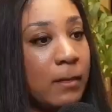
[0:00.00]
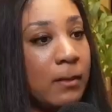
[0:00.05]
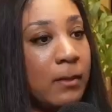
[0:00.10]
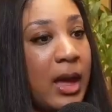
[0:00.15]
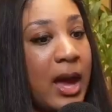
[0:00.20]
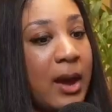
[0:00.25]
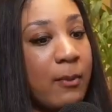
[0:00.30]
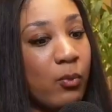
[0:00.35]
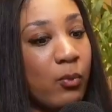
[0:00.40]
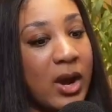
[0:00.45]

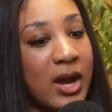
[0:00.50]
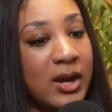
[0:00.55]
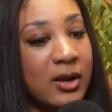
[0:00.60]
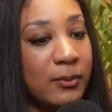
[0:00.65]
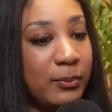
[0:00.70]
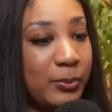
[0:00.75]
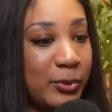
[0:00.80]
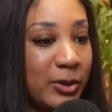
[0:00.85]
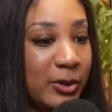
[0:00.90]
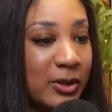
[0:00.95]
I'm writing a
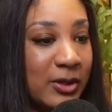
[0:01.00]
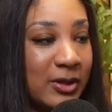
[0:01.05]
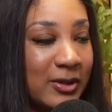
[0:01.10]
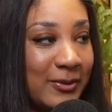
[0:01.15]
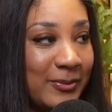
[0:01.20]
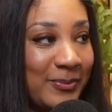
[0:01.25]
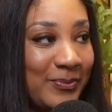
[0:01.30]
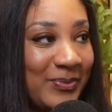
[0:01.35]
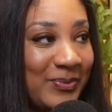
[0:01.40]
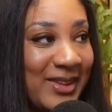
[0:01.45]
book,
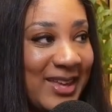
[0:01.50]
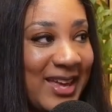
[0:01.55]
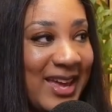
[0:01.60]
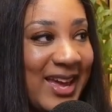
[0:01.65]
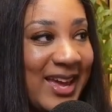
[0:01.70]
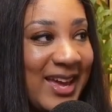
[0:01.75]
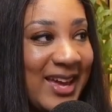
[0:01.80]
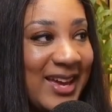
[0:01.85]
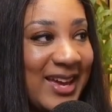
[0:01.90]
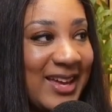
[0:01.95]

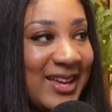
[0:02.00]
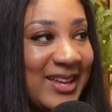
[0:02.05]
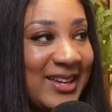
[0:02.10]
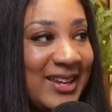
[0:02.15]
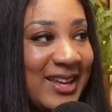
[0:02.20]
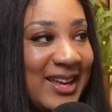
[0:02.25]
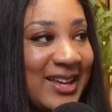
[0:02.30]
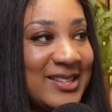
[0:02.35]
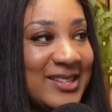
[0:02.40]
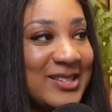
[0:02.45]
and
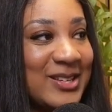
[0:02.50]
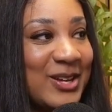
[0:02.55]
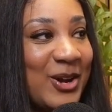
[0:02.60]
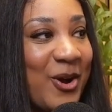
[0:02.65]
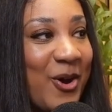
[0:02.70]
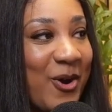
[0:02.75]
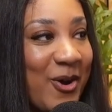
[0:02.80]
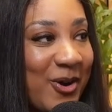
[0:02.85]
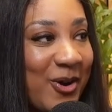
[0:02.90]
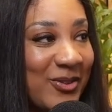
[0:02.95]
it's
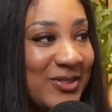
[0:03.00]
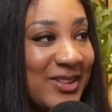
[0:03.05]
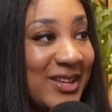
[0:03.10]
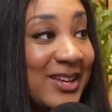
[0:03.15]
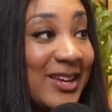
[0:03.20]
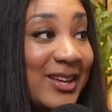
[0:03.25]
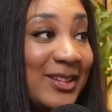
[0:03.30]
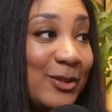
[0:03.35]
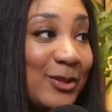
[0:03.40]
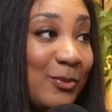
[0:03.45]
called The
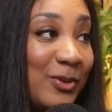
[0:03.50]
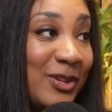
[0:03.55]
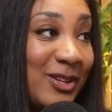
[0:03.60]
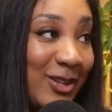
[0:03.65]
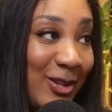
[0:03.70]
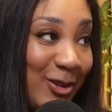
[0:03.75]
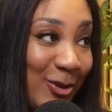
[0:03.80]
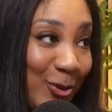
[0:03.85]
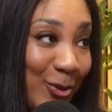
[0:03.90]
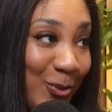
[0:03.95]
Kingdom in You.